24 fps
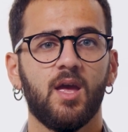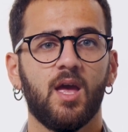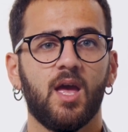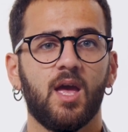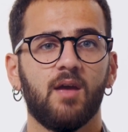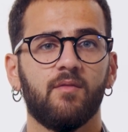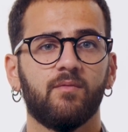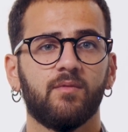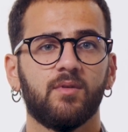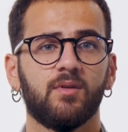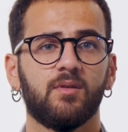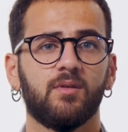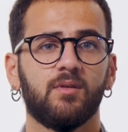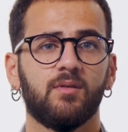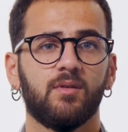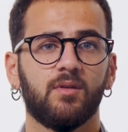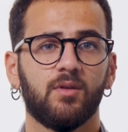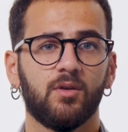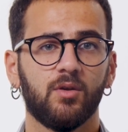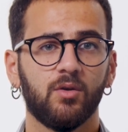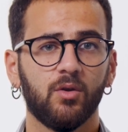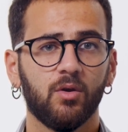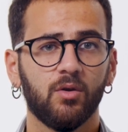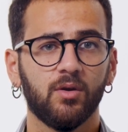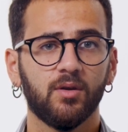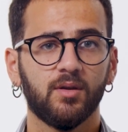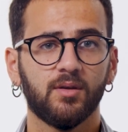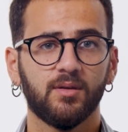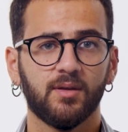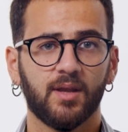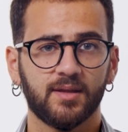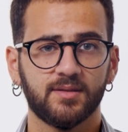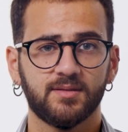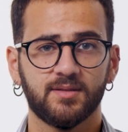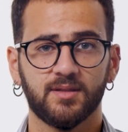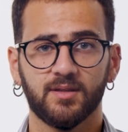have
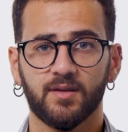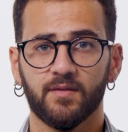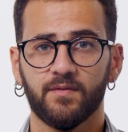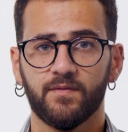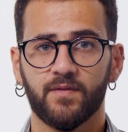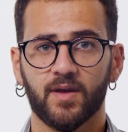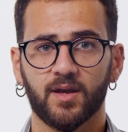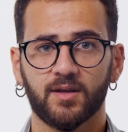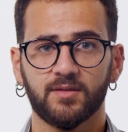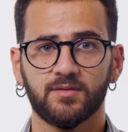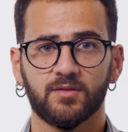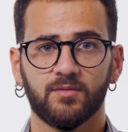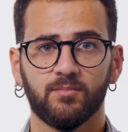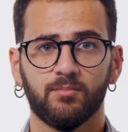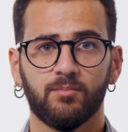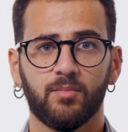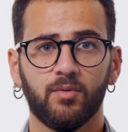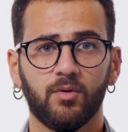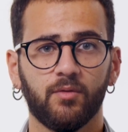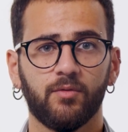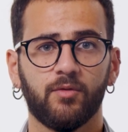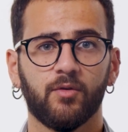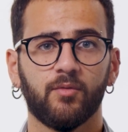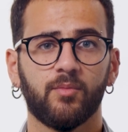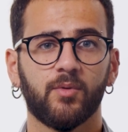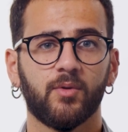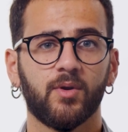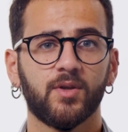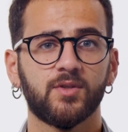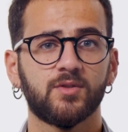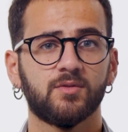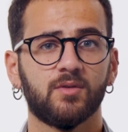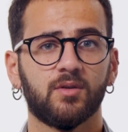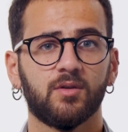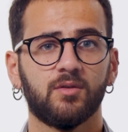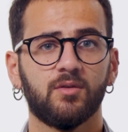long-lasting effects on both
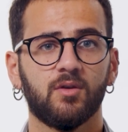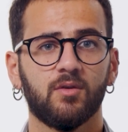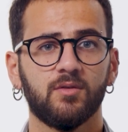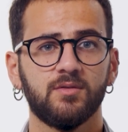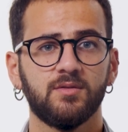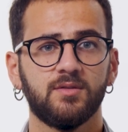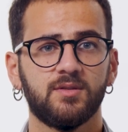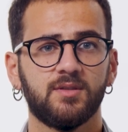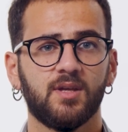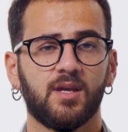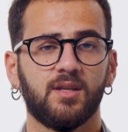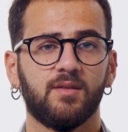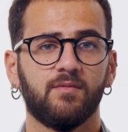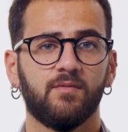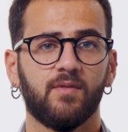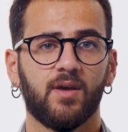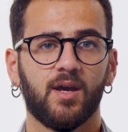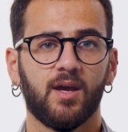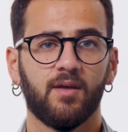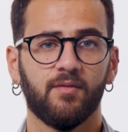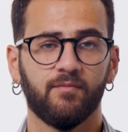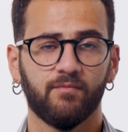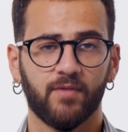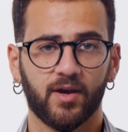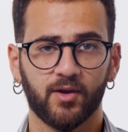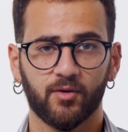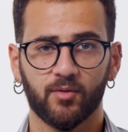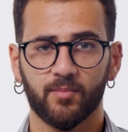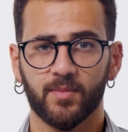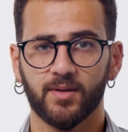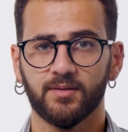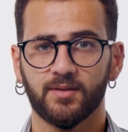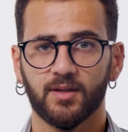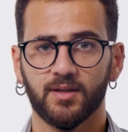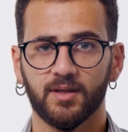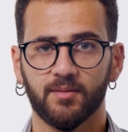operational costs and
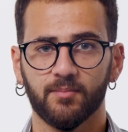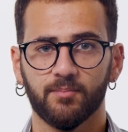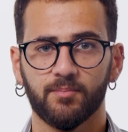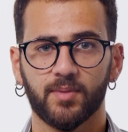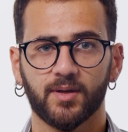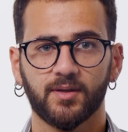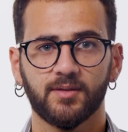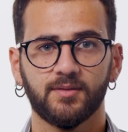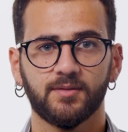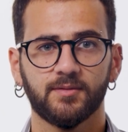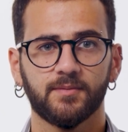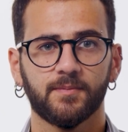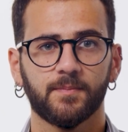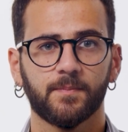environmental impact.